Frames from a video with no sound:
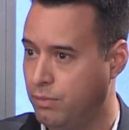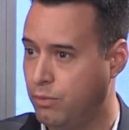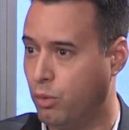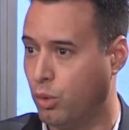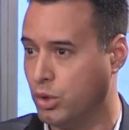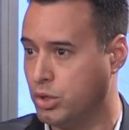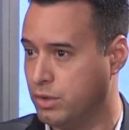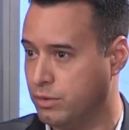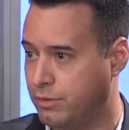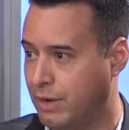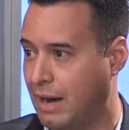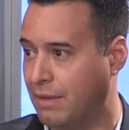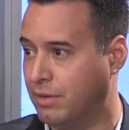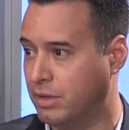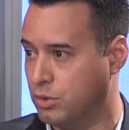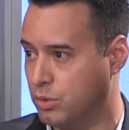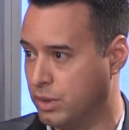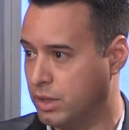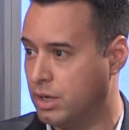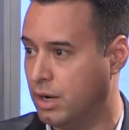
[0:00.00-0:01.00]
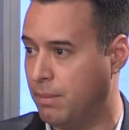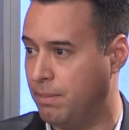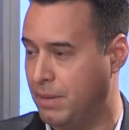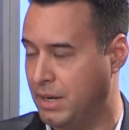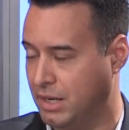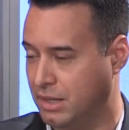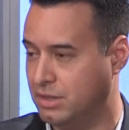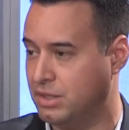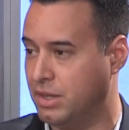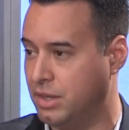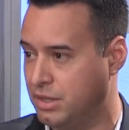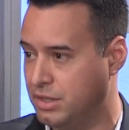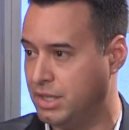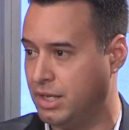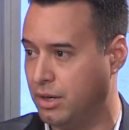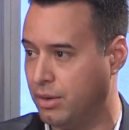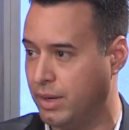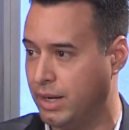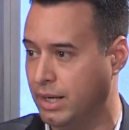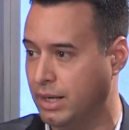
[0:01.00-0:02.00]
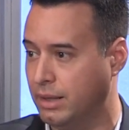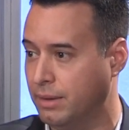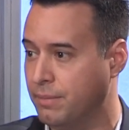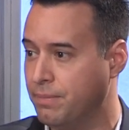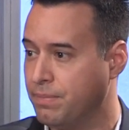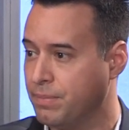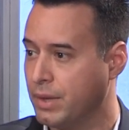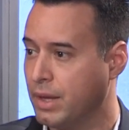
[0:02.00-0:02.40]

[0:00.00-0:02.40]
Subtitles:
Fortune 500 companies in this area.